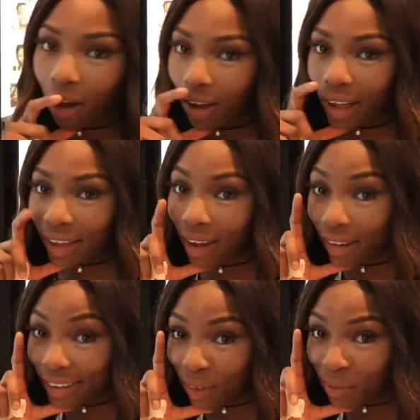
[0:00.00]
I
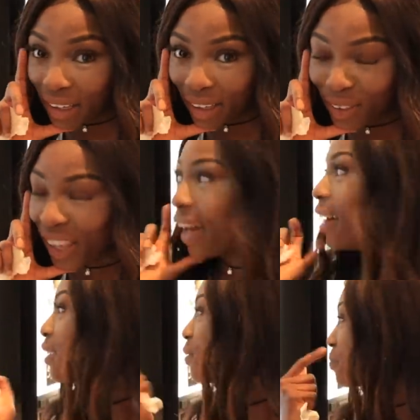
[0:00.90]
cannot believe that.
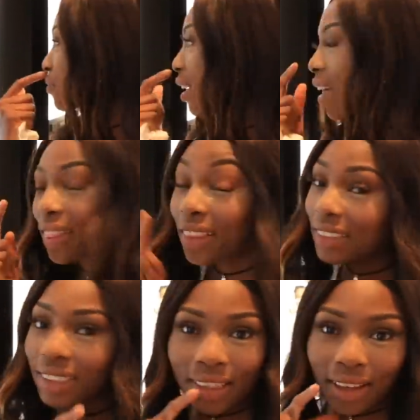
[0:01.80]

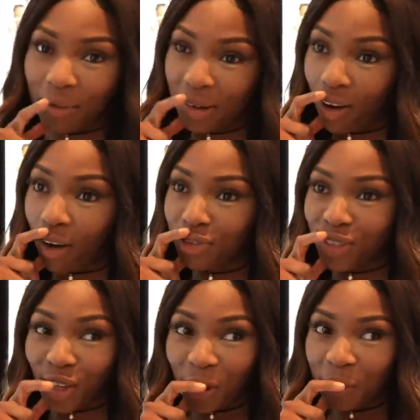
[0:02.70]
This isn't coming off,
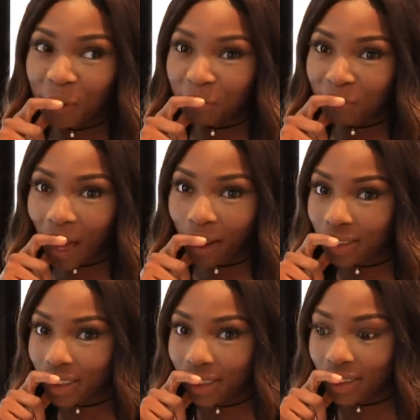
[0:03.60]
so I'm
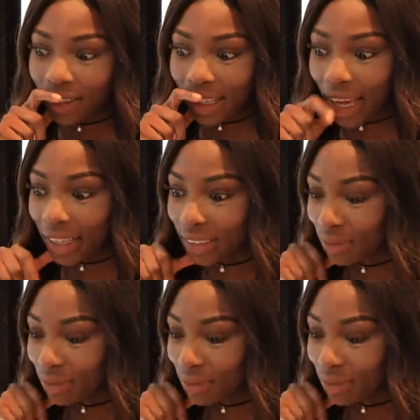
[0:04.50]
just gonna do it again.